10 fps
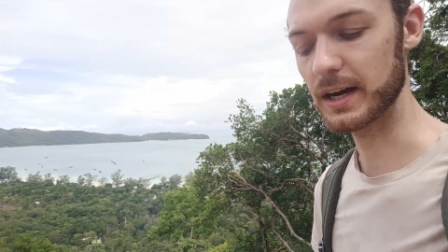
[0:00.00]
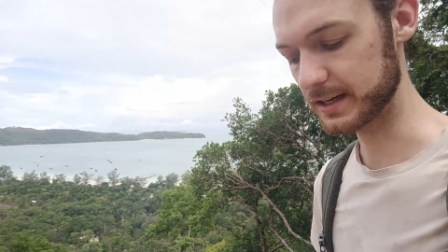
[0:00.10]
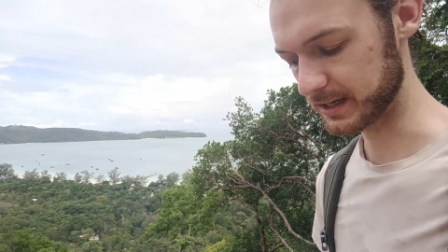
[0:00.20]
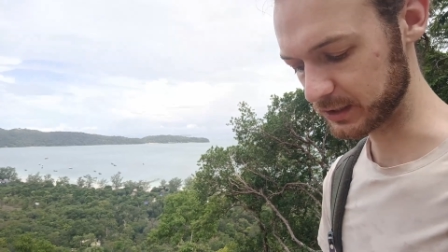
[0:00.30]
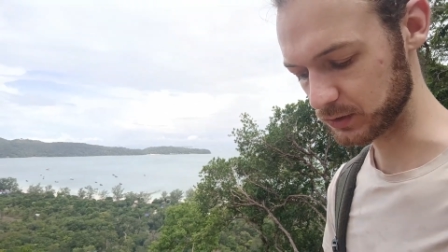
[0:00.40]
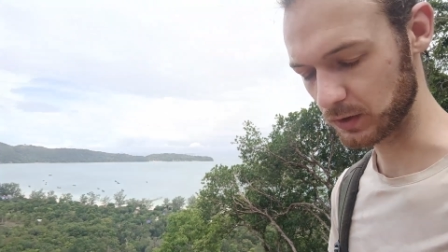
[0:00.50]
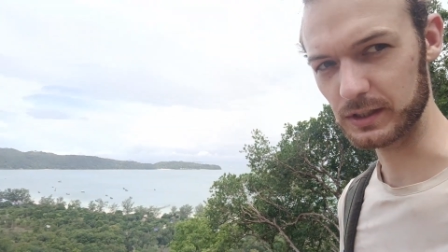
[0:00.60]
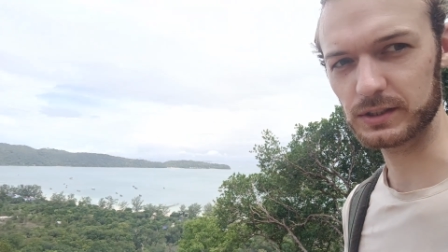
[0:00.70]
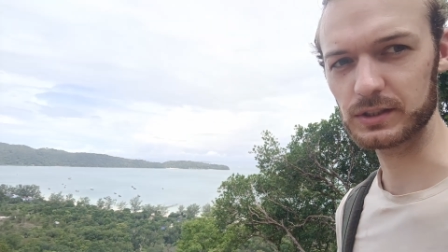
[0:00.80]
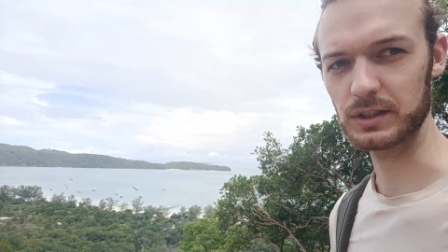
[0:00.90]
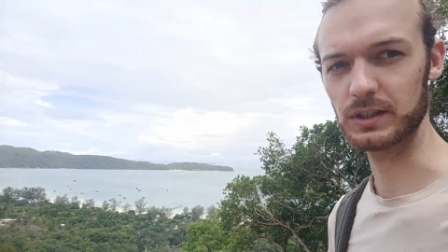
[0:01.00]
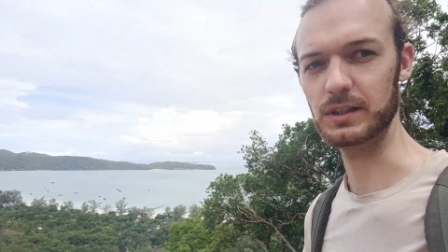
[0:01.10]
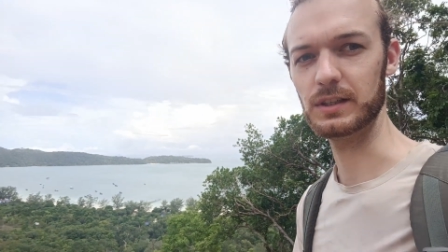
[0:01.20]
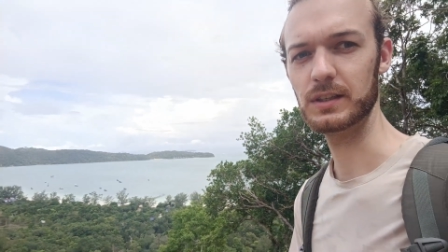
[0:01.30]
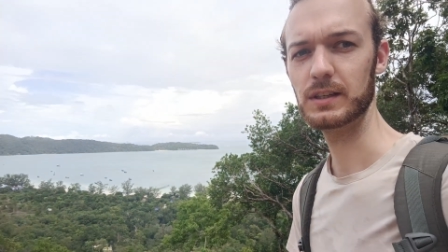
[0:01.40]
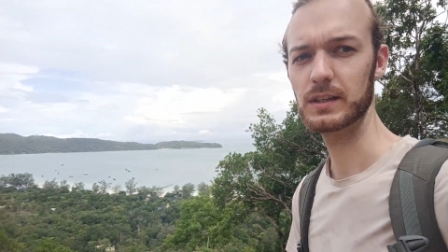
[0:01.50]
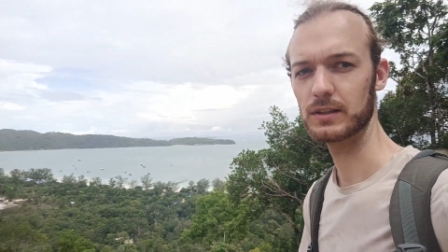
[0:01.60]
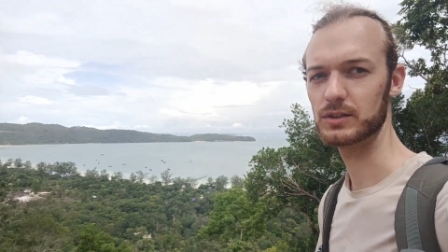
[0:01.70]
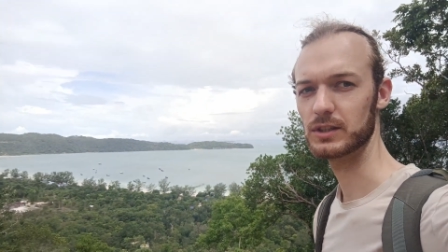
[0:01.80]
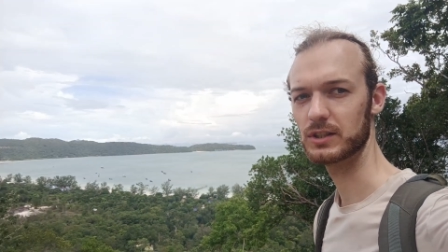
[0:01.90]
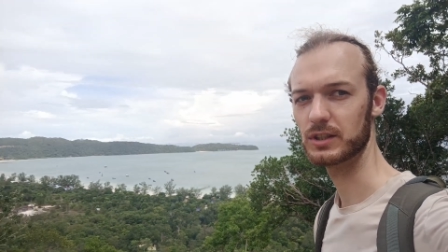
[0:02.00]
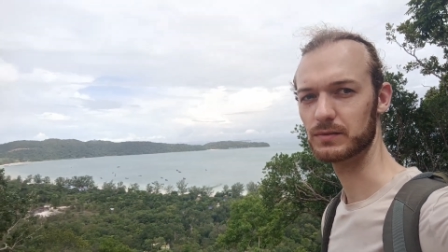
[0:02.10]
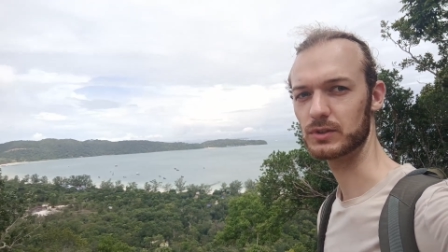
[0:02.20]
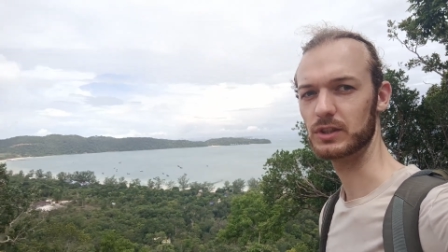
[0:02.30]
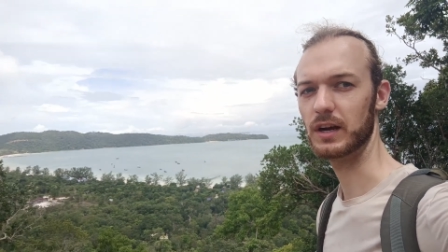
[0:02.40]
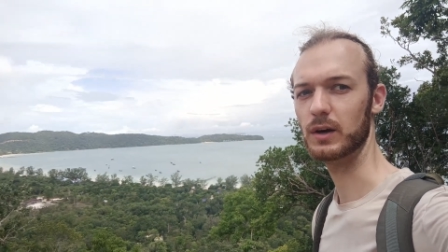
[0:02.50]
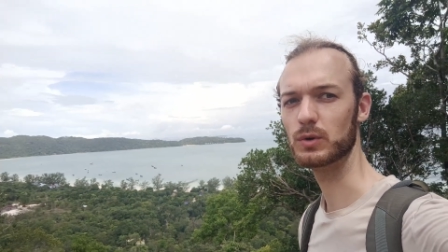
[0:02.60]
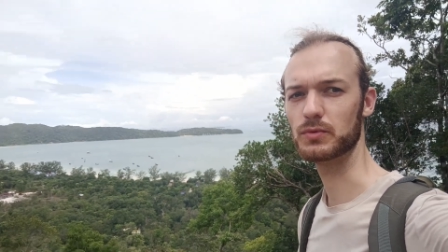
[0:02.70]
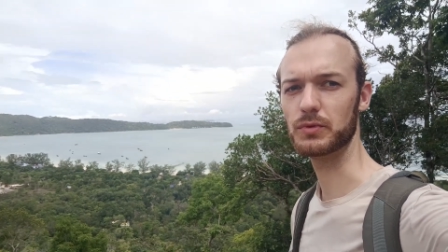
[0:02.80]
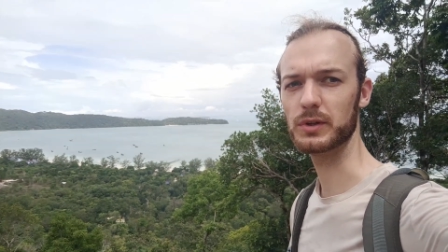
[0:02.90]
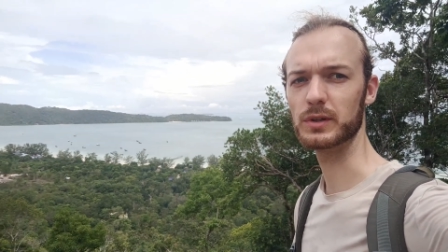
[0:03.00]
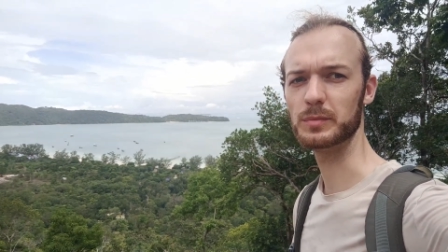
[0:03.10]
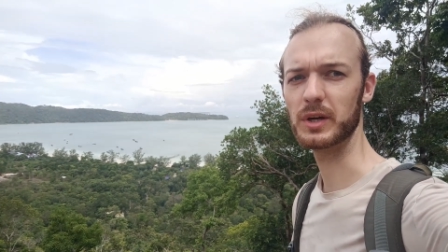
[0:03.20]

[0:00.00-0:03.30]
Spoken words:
I can actually see the city of Sinahookville